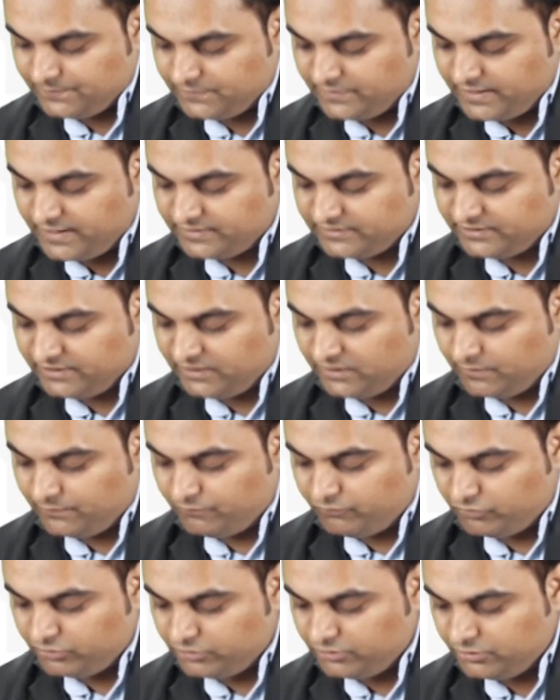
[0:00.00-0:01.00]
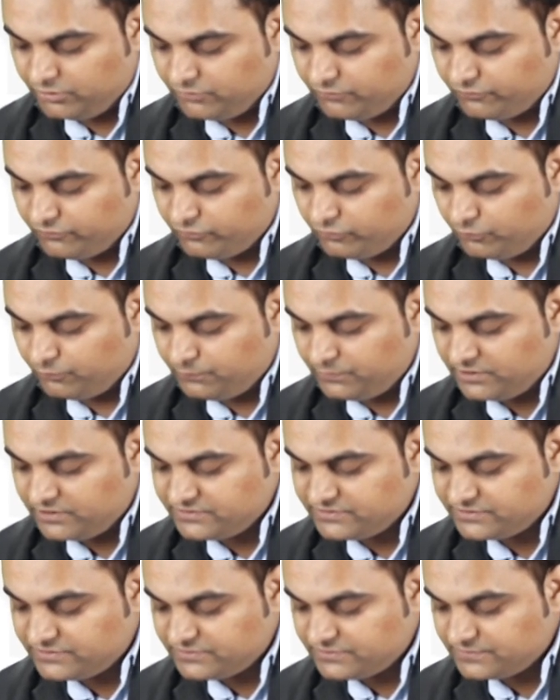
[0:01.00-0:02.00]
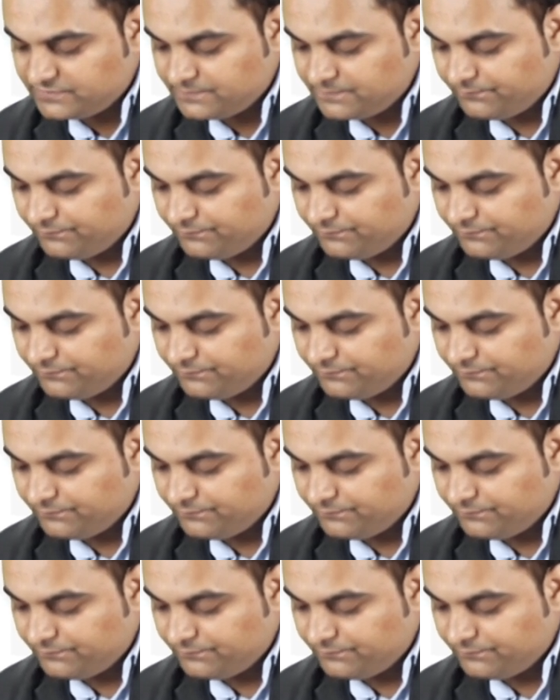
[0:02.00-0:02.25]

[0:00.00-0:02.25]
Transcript: acting upward, so plus.